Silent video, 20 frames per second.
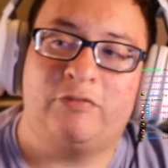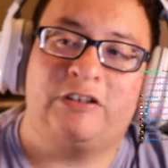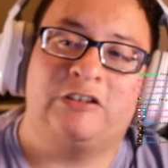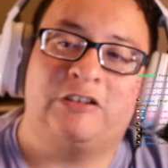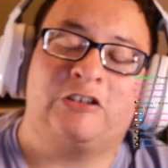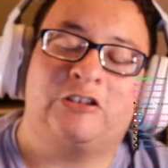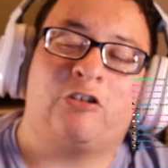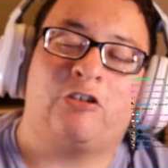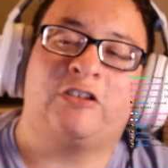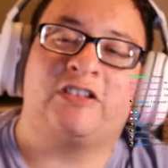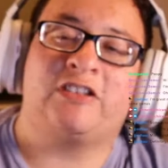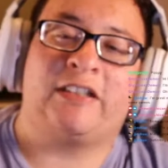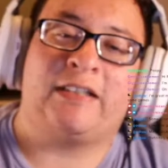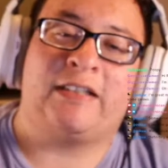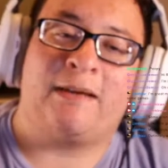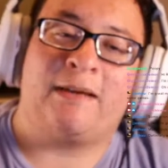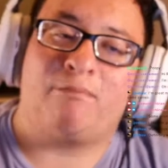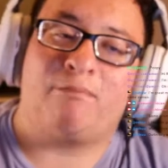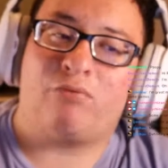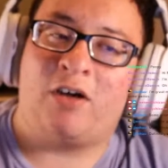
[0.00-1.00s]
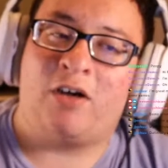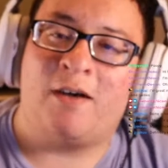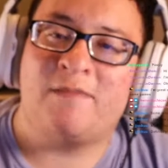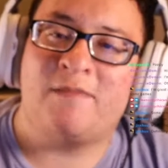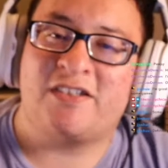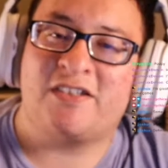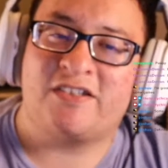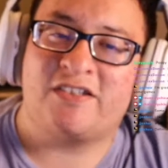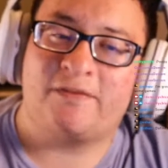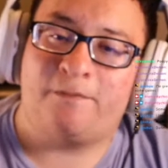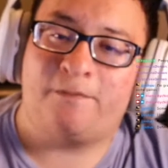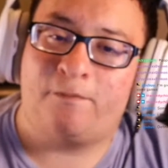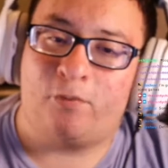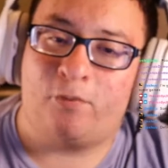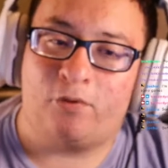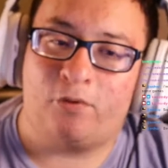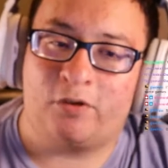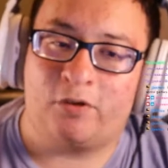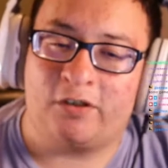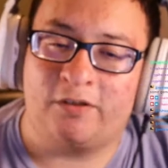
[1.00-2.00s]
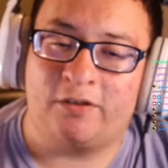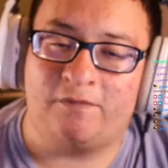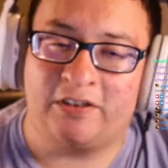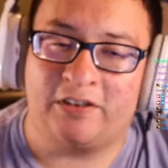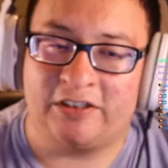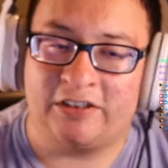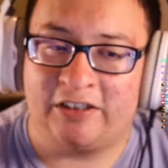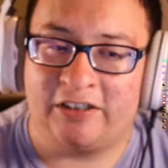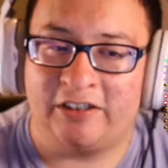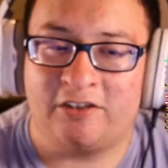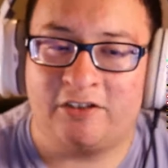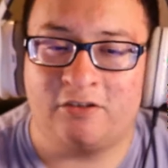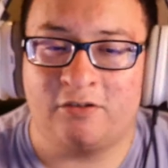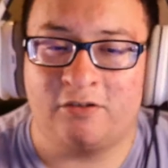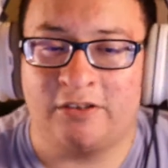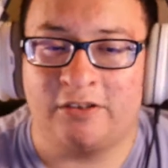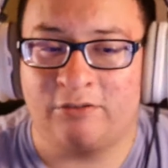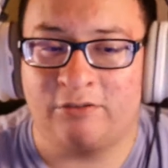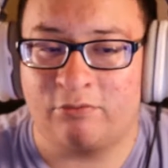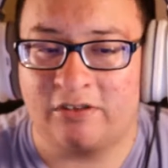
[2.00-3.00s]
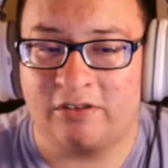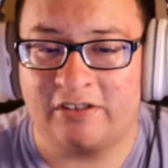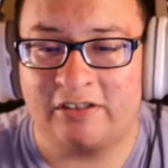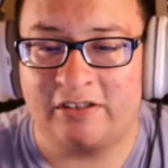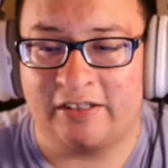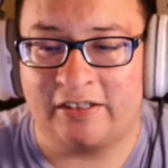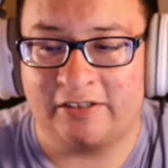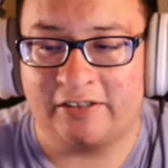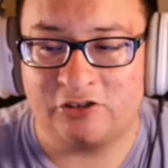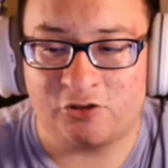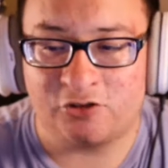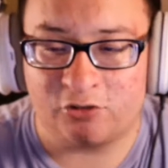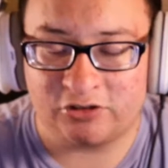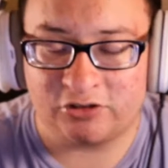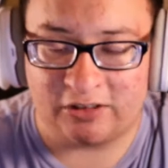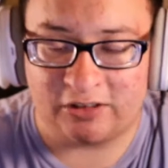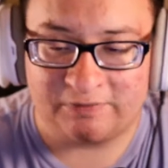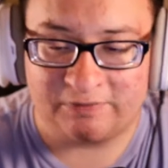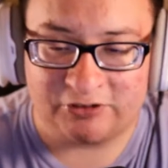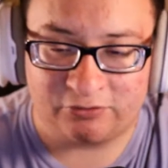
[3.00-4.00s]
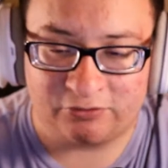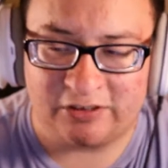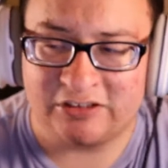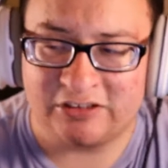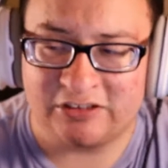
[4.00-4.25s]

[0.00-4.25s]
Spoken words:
starts like that promise for Federico and really like shows off his strengths,